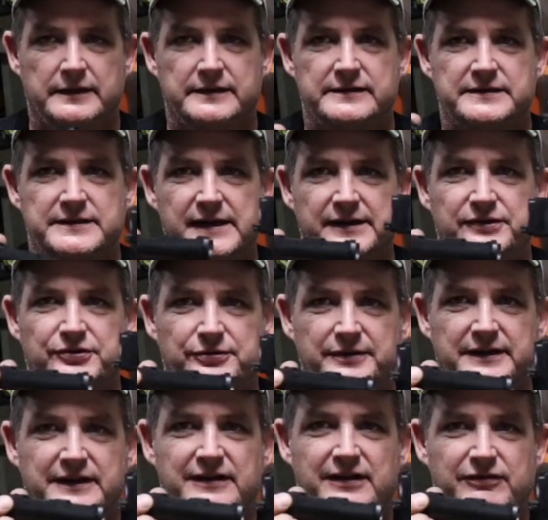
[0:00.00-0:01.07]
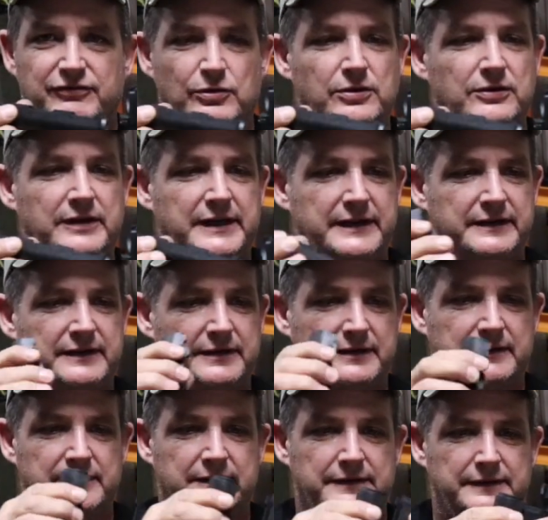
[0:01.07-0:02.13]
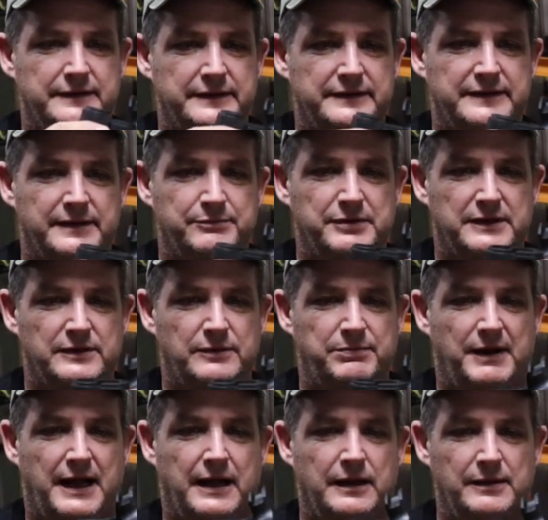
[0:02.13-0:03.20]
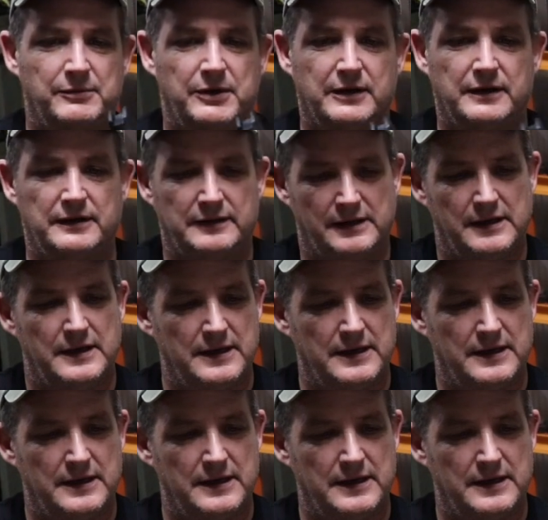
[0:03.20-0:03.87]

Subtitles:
Century forend, typical polymer.